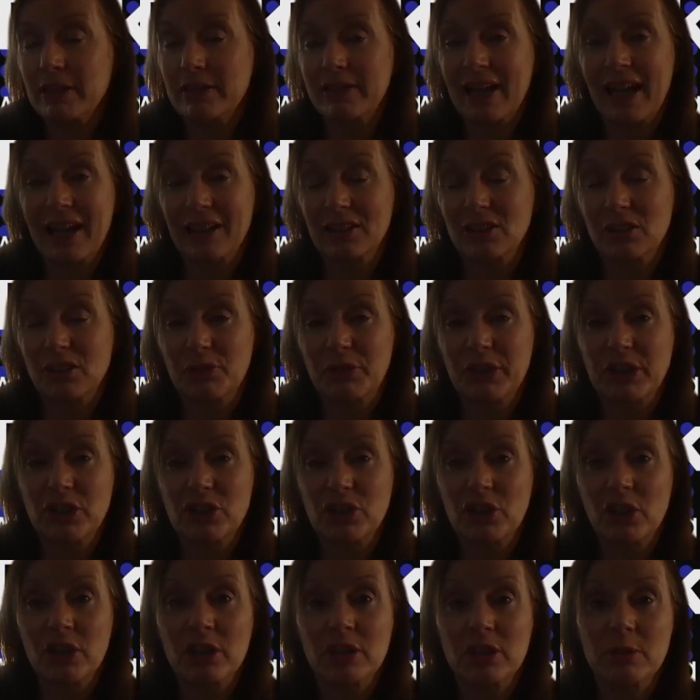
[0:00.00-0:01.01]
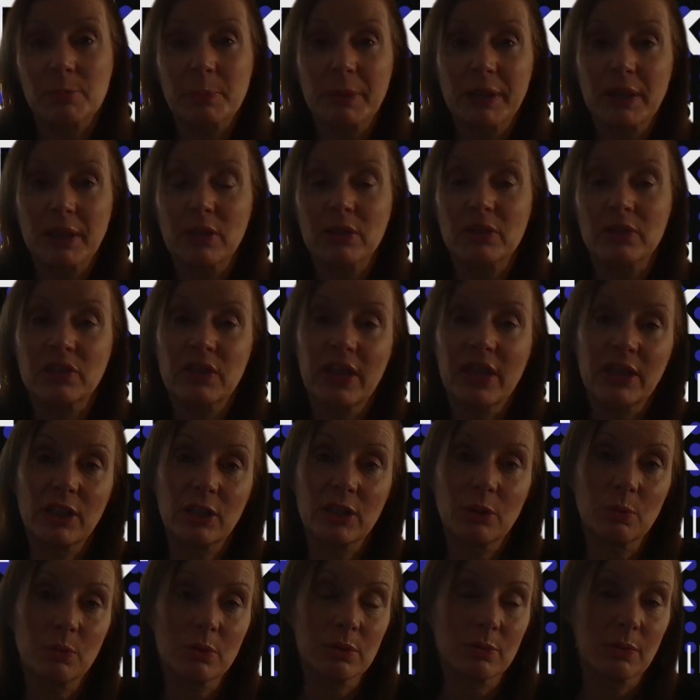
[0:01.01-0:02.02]
tax efficient, because then
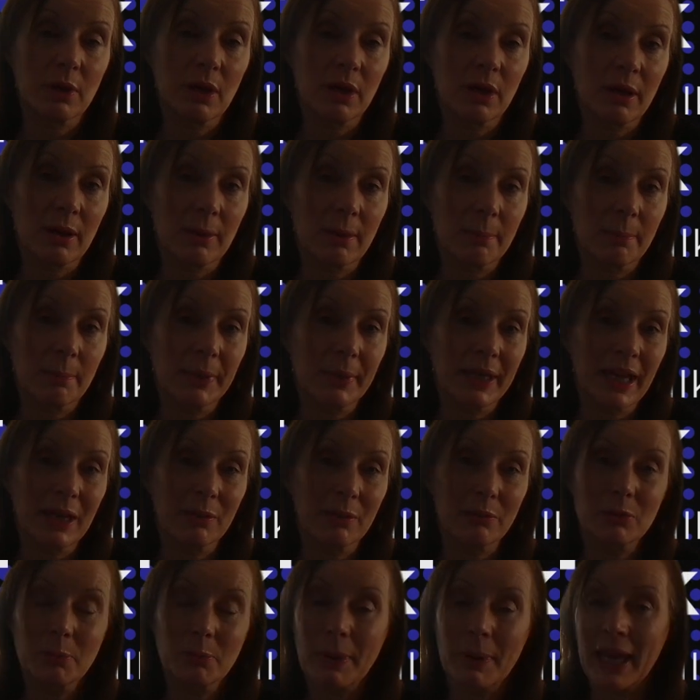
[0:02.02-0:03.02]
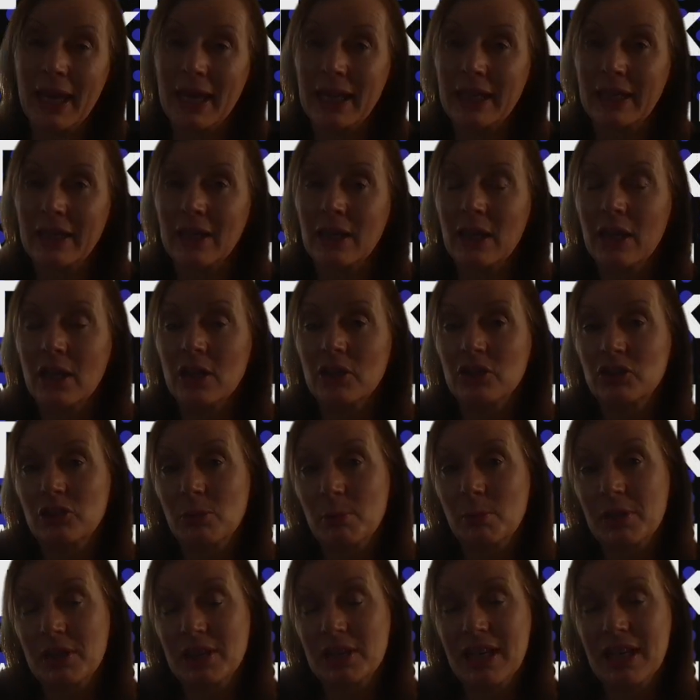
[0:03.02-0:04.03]
you would be able to pay
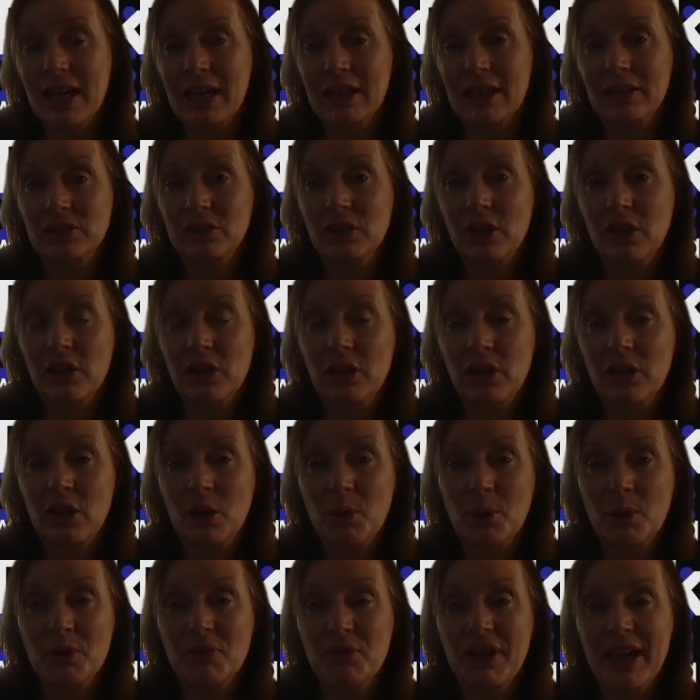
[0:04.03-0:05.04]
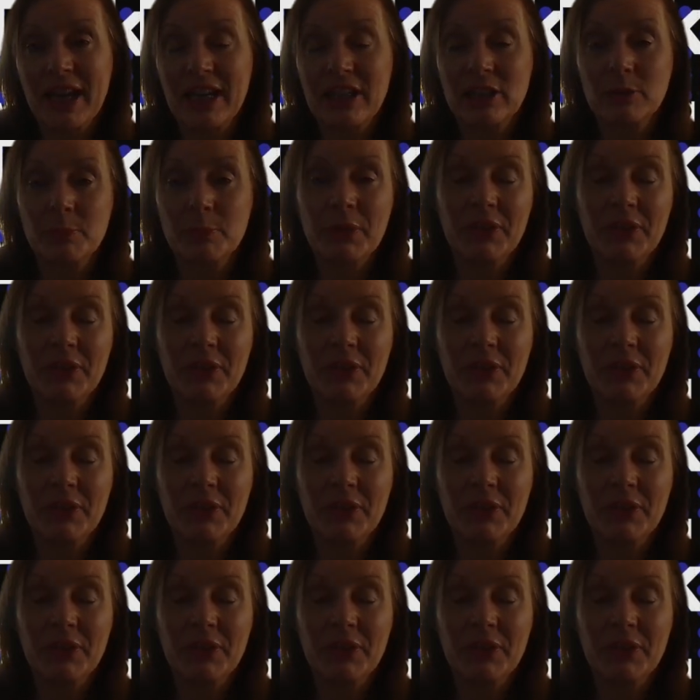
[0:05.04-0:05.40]
some of the tax at a lower rate.